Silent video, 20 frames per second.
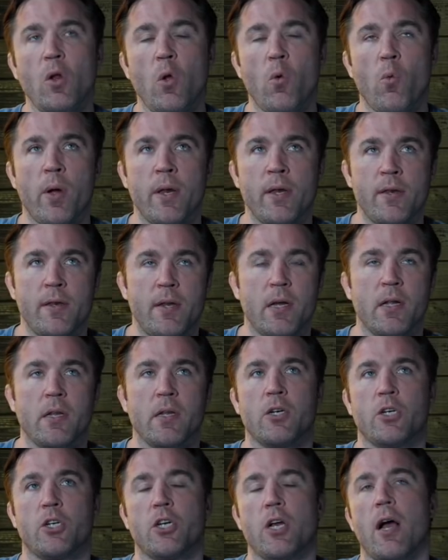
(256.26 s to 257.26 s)
when
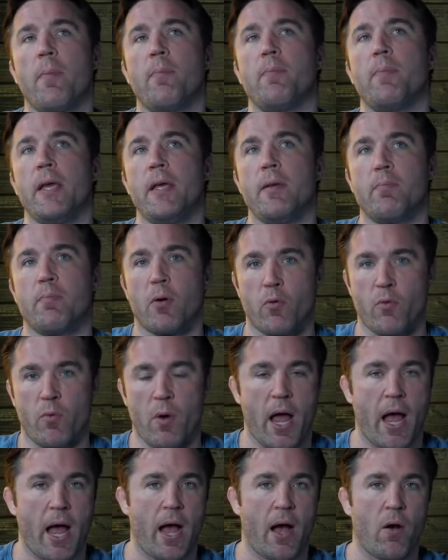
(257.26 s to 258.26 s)
Dillashaw beat
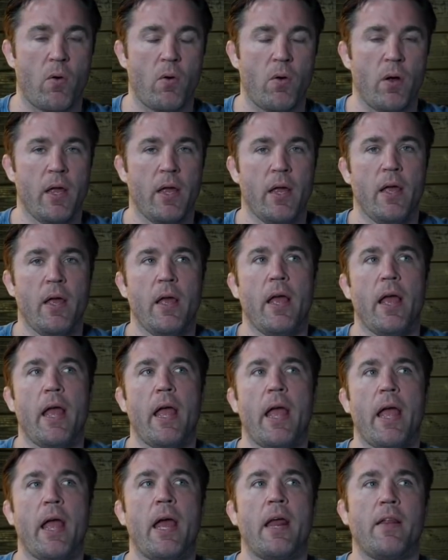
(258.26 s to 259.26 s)
Barao.
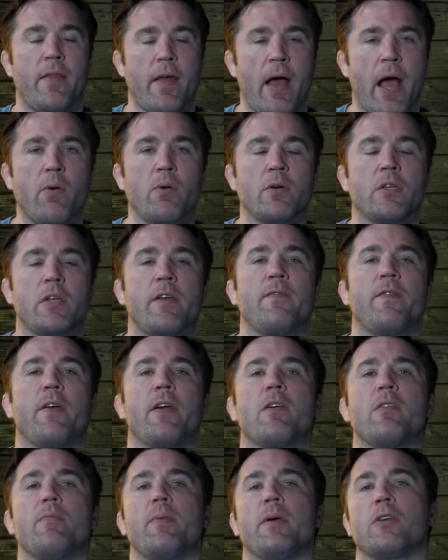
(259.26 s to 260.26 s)
And that was a
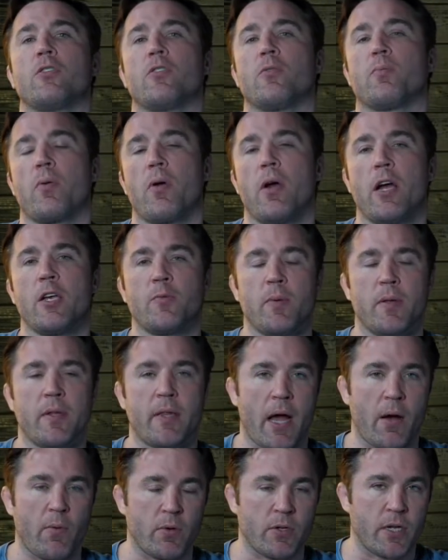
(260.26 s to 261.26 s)
very big surprise, but
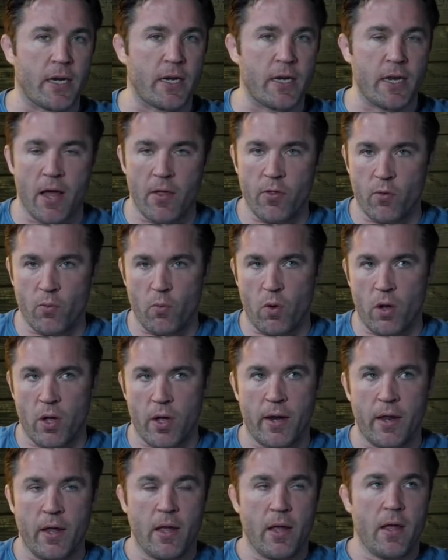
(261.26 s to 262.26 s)
that was another
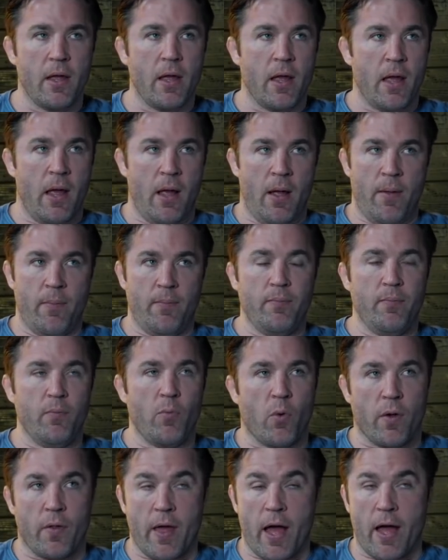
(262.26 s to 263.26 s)
one
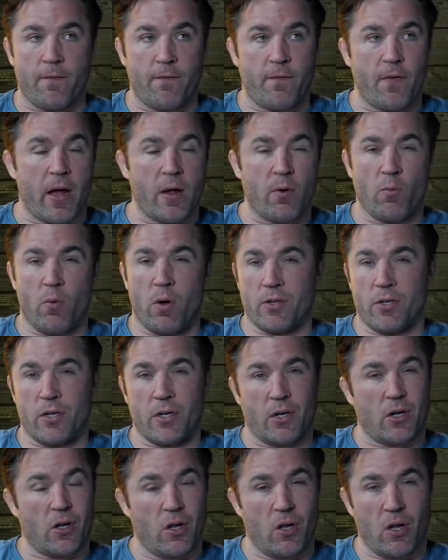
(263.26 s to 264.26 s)
where that fight
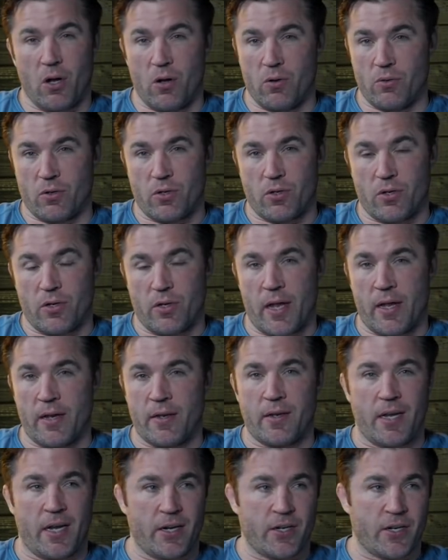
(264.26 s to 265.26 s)
wasn't close.
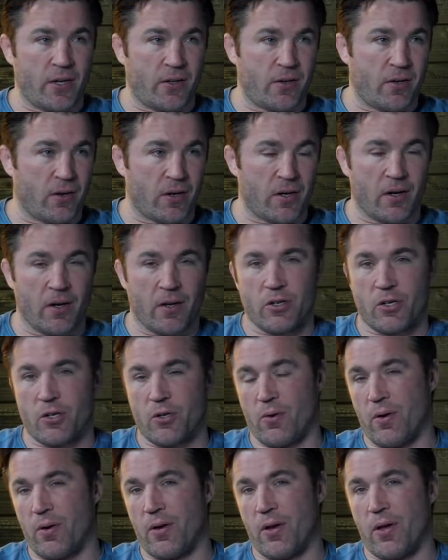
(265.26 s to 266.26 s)
And TJ took it on
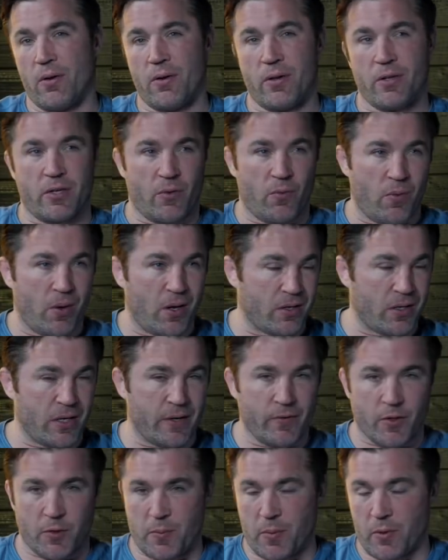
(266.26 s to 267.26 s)
short notice and wasn't
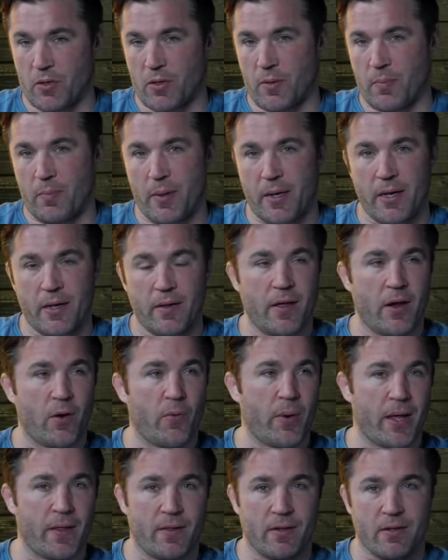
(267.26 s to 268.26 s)
even supposed to be in there.
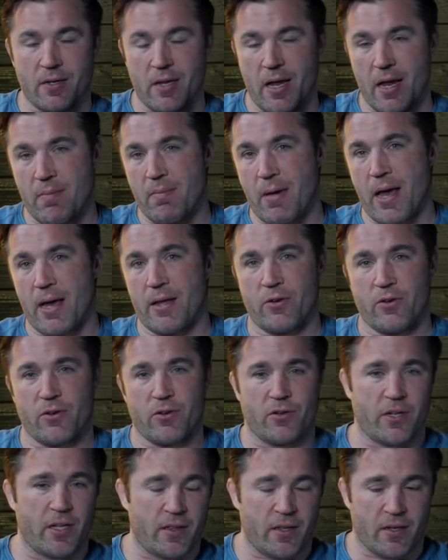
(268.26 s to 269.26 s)
We had the same
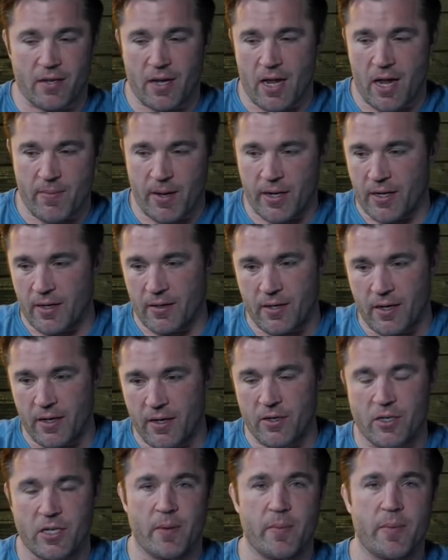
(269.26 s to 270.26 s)
managers at the time. I can tell
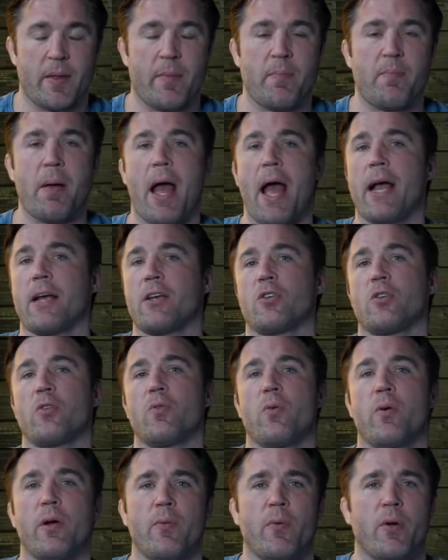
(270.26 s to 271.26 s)
you some of the
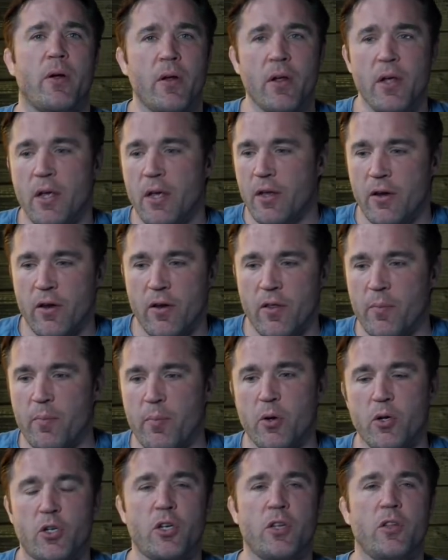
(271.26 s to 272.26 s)
backstory where, the
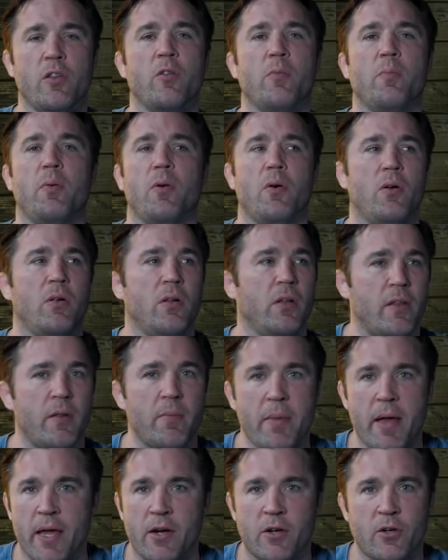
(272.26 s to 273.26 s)
push into the pole, and the
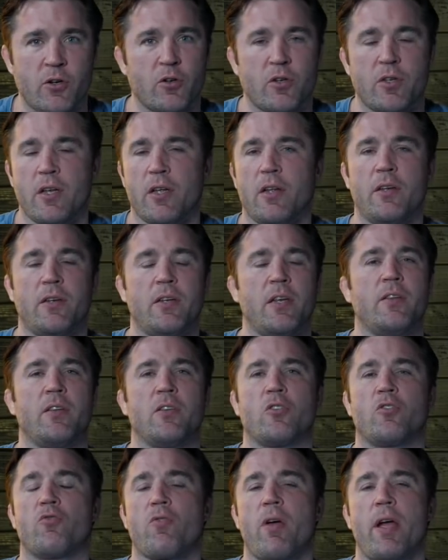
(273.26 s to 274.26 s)
managers did
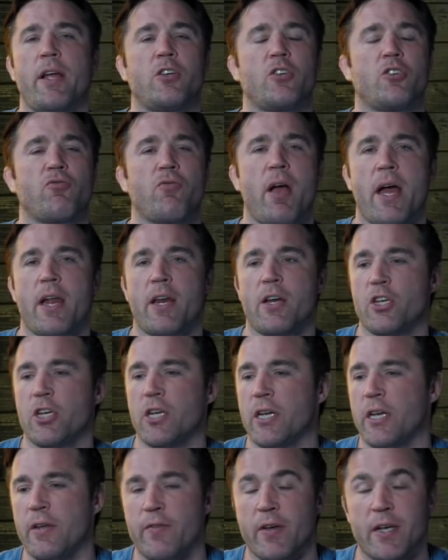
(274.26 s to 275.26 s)
this great
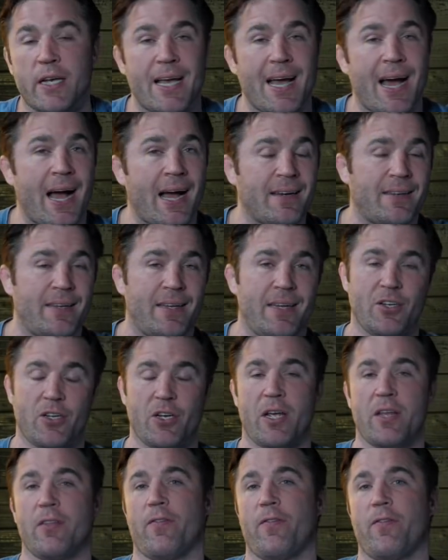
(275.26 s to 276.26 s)
strategy and even got
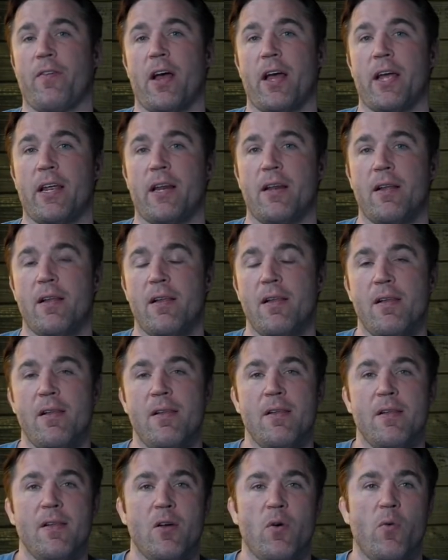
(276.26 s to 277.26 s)
TJ the fight,
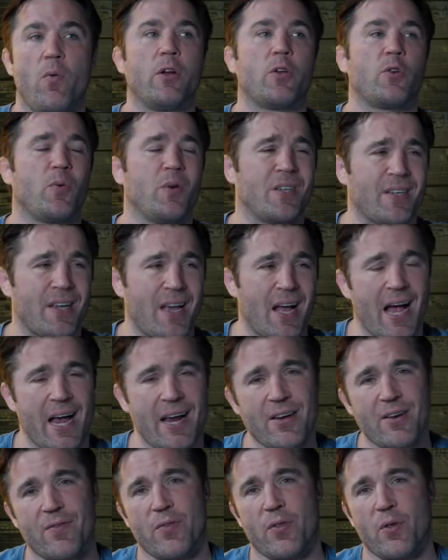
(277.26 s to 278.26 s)
which was
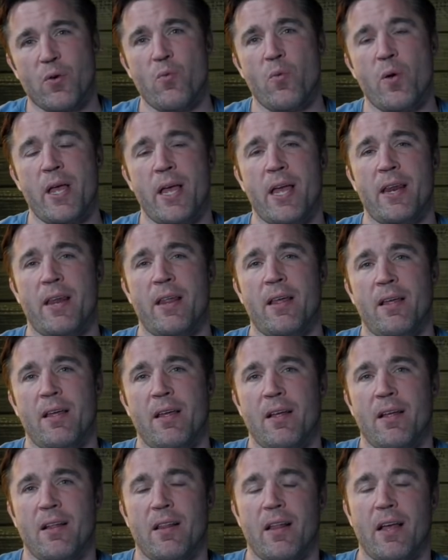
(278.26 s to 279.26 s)
kind of the win.
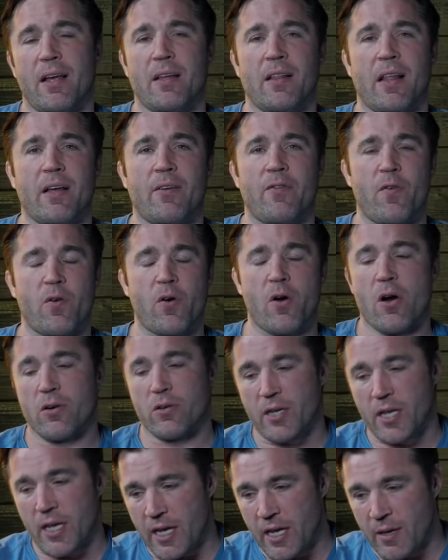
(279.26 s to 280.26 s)
Like for our
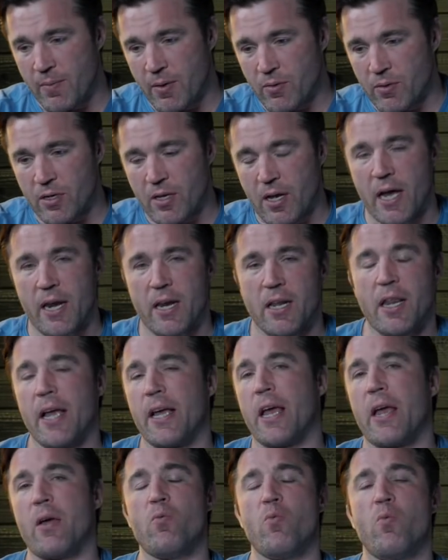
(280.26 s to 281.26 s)
team, it was kind of
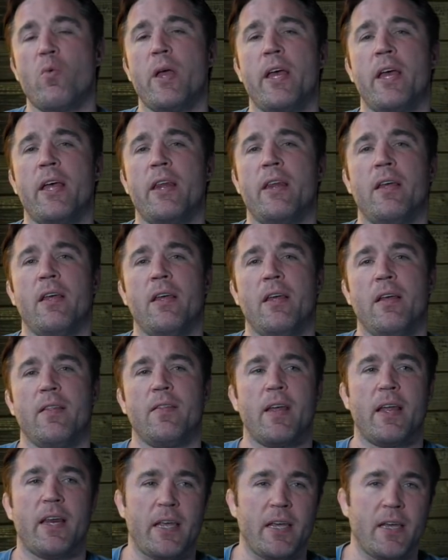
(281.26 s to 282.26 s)
like a win
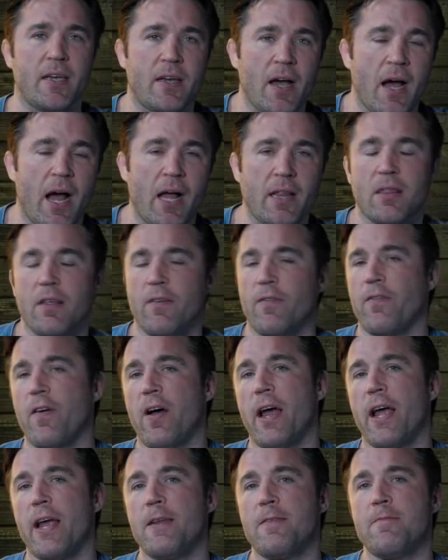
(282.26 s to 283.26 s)
that he got the
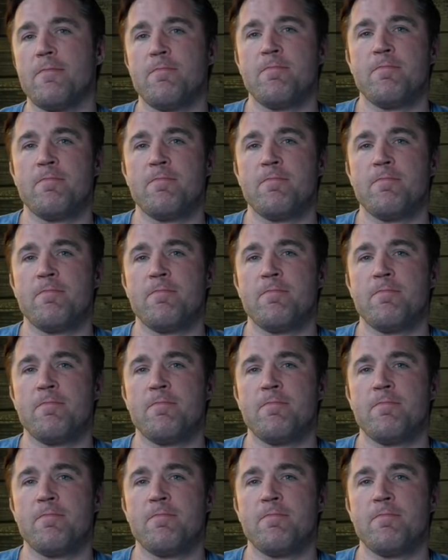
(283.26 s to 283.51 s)
fight.